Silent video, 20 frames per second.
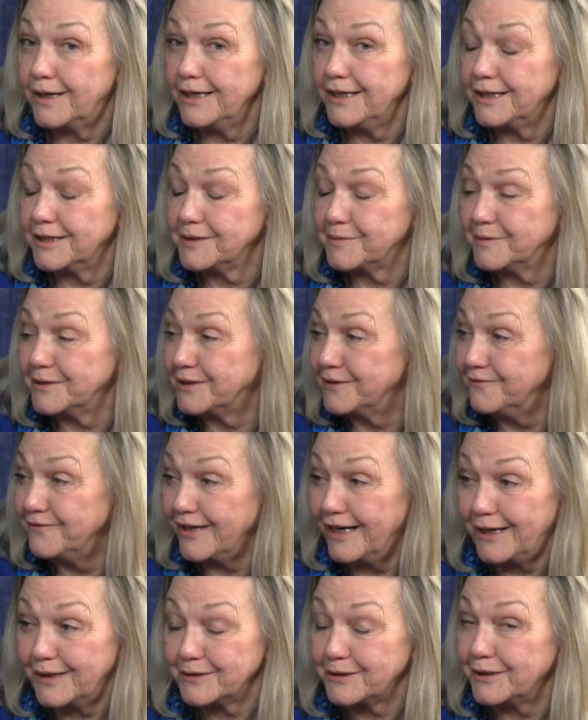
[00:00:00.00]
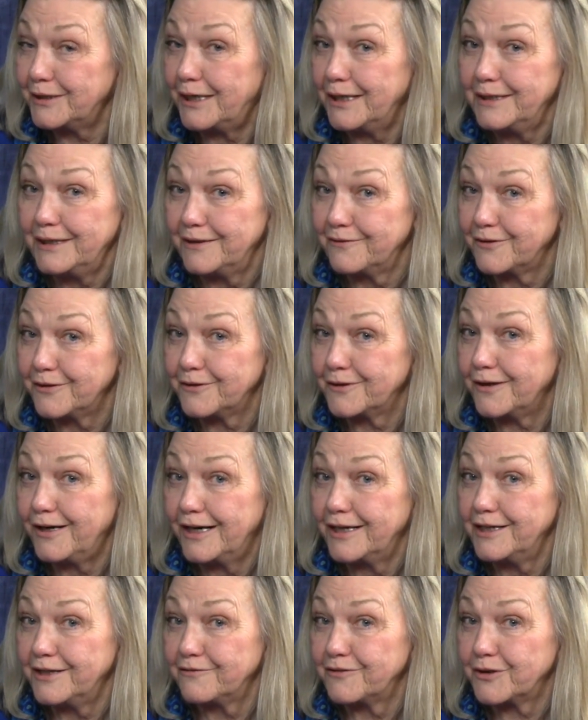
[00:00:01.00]
husband can vouch. I never I
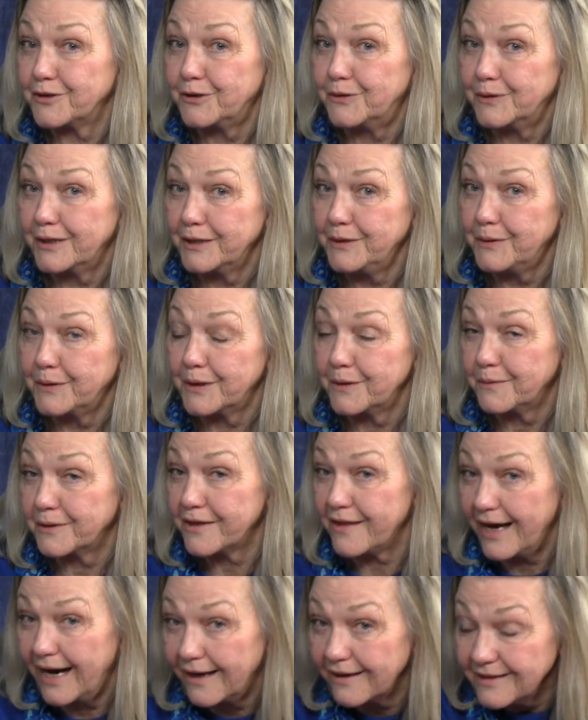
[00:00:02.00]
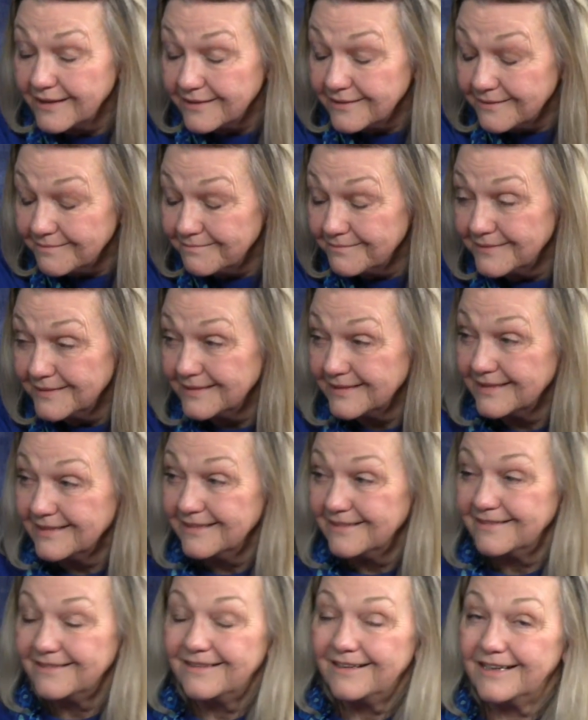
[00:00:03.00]
never go anywhere without it.
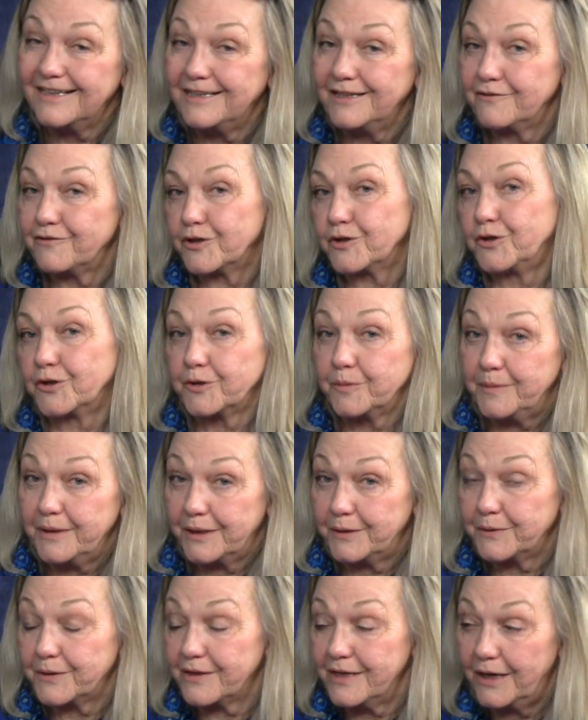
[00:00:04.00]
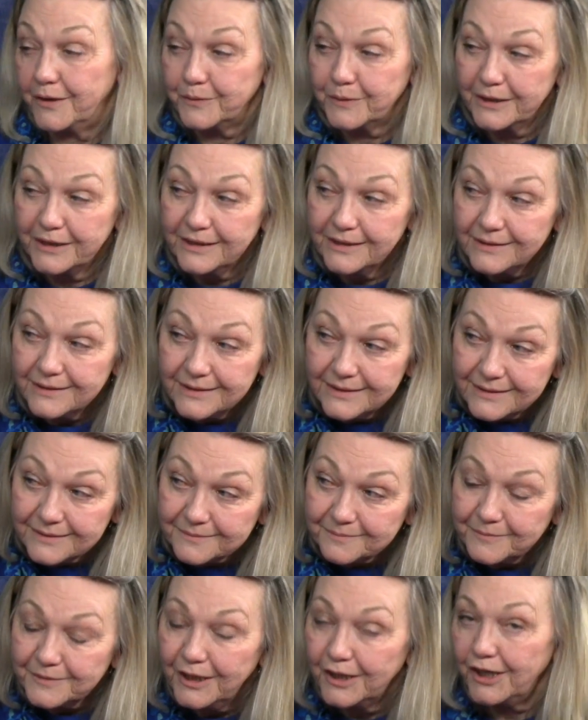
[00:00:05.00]
Yeah. I never go to bed without reading it.
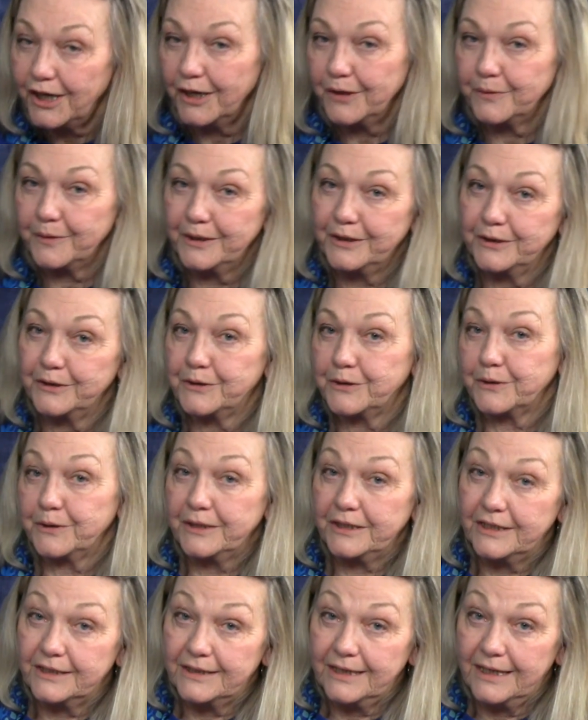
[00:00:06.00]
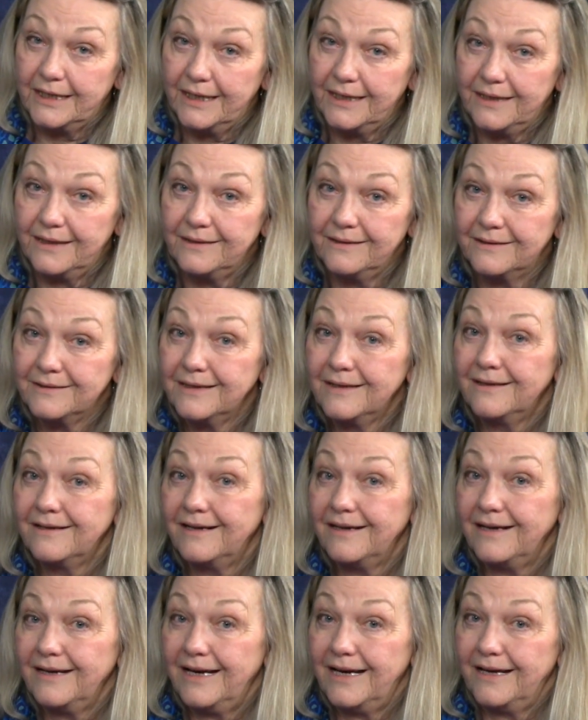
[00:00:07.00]
Yeah. I read it during the day
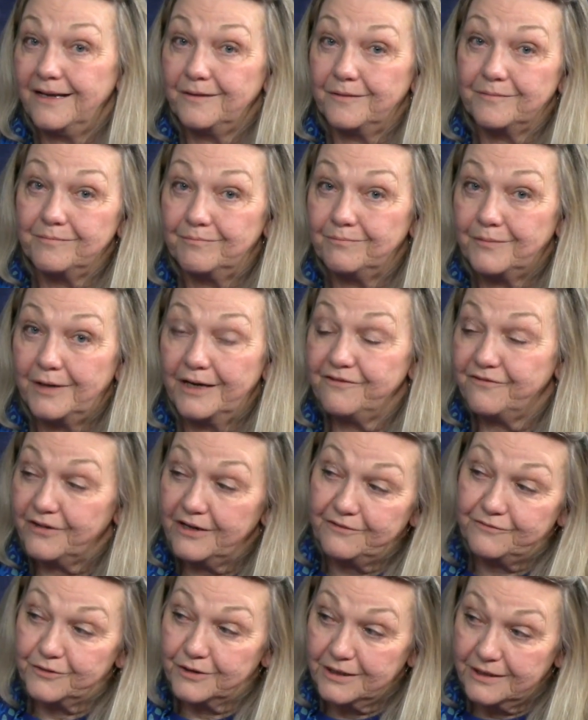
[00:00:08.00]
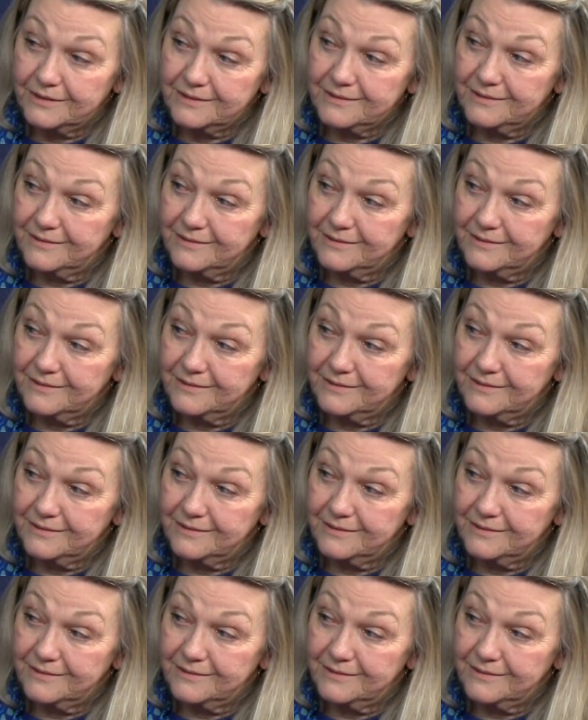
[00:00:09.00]
and my favorite it's